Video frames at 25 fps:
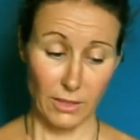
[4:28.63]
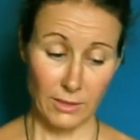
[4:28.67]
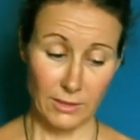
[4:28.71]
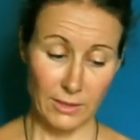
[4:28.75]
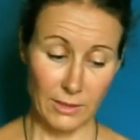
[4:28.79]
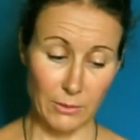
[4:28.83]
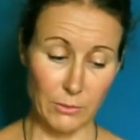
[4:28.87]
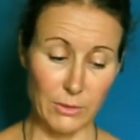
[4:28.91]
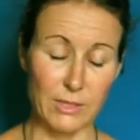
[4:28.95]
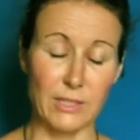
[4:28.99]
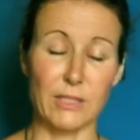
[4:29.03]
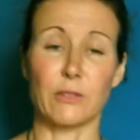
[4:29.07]

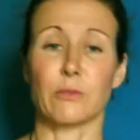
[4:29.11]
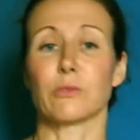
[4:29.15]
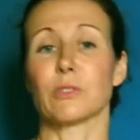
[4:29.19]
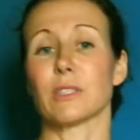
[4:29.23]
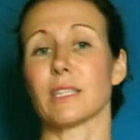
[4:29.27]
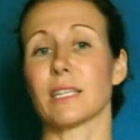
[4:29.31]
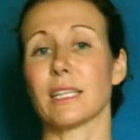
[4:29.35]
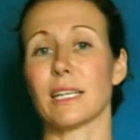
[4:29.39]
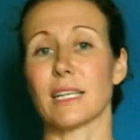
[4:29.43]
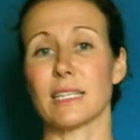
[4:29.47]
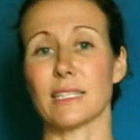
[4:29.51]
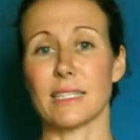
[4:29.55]
There was the
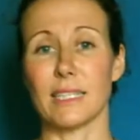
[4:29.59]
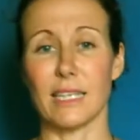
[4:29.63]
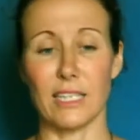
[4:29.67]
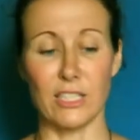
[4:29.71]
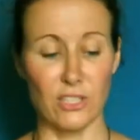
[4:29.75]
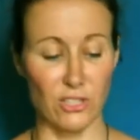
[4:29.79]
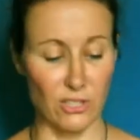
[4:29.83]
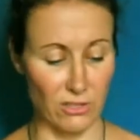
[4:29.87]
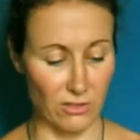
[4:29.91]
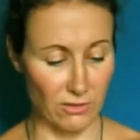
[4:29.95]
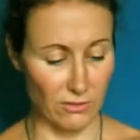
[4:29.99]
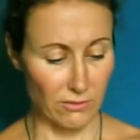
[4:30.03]

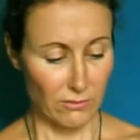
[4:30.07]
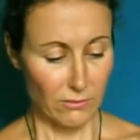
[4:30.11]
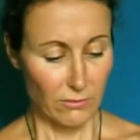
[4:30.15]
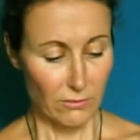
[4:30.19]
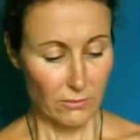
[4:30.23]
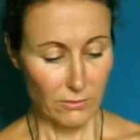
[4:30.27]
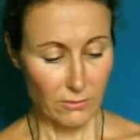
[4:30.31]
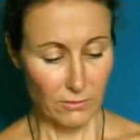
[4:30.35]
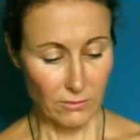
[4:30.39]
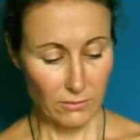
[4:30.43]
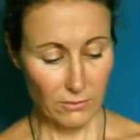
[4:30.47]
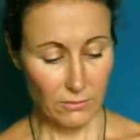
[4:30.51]
realization
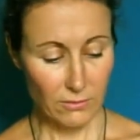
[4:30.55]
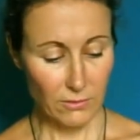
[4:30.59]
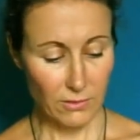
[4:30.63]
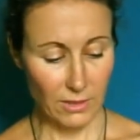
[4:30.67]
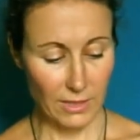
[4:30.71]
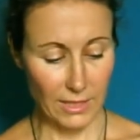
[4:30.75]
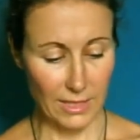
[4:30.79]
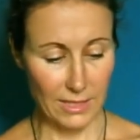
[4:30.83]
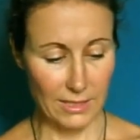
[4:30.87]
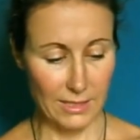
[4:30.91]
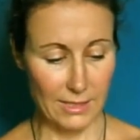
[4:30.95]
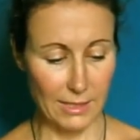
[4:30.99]

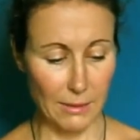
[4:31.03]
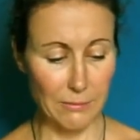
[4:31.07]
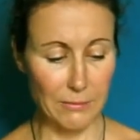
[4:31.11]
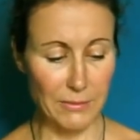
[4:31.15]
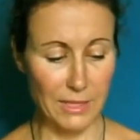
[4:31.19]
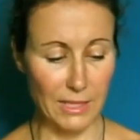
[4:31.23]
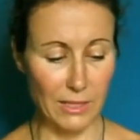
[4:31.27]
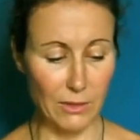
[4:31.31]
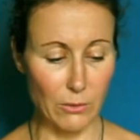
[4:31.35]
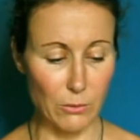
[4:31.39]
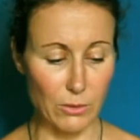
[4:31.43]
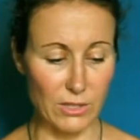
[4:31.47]
that
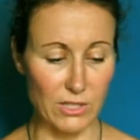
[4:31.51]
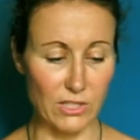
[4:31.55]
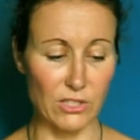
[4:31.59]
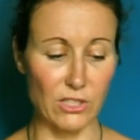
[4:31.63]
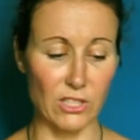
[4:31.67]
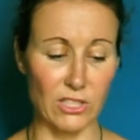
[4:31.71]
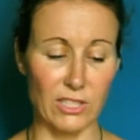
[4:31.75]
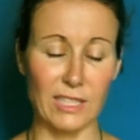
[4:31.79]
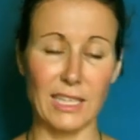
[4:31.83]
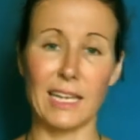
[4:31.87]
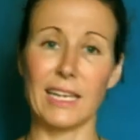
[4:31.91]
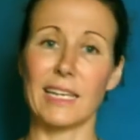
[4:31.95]
something was
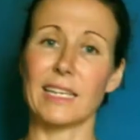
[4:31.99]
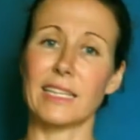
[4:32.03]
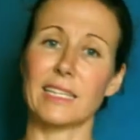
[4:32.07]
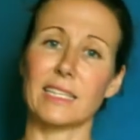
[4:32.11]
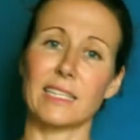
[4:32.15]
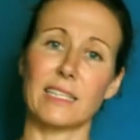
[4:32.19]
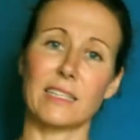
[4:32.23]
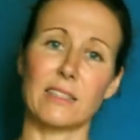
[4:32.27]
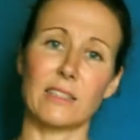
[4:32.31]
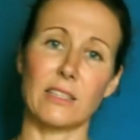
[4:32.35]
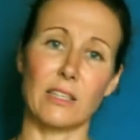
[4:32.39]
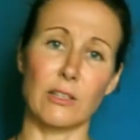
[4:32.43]
not
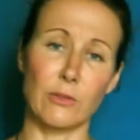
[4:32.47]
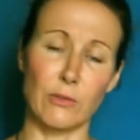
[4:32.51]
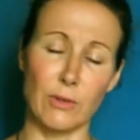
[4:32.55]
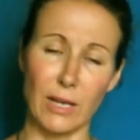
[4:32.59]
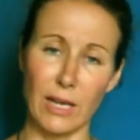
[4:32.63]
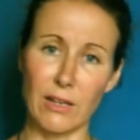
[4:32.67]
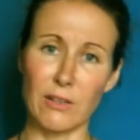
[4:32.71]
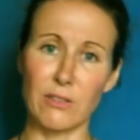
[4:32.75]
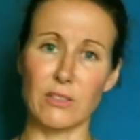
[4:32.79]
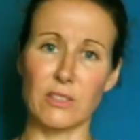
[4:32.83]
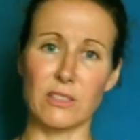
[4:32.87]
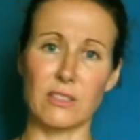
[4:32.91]
clear
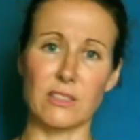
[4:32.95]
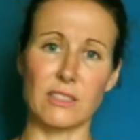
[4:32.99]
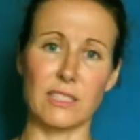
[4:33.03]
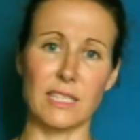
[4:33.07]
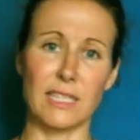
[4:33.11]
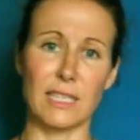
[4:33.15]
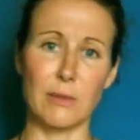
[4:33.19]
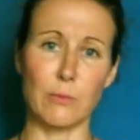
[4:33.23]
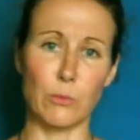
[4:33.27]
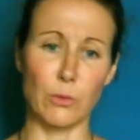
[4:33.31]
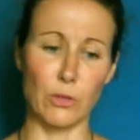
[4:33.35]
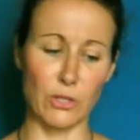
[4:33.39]
around this
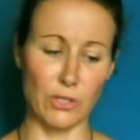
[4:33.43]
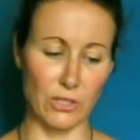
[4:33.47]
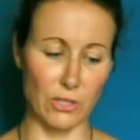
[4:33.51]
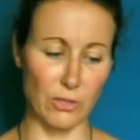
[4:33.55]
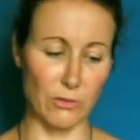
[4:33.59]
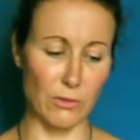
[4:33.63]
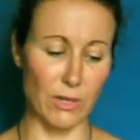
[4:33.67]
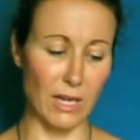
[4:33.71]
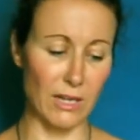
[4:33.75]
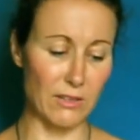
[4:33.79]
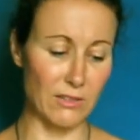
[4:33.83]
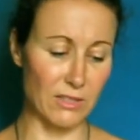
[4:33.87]
teamwork,
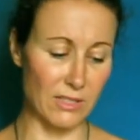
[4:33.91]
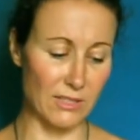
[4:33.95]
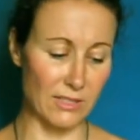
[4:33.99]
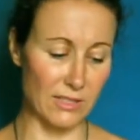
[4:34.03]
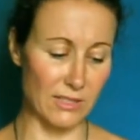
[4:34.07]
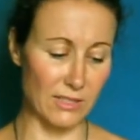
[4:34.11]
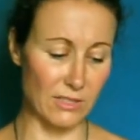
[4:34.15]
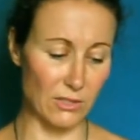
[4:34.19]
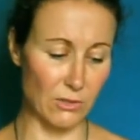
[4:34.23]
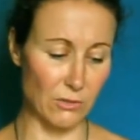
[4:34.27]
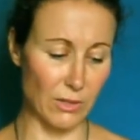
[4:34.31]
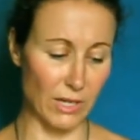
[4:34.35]
around this
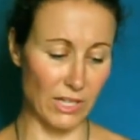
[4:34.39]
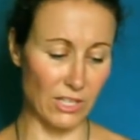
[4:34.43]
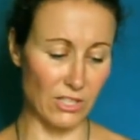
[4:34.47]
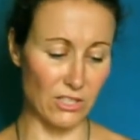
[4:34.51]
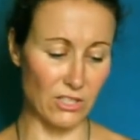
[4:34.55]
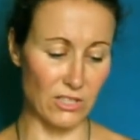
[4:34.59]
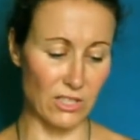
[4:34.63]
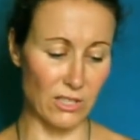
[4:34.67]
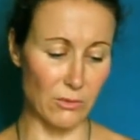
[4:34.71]
interaction.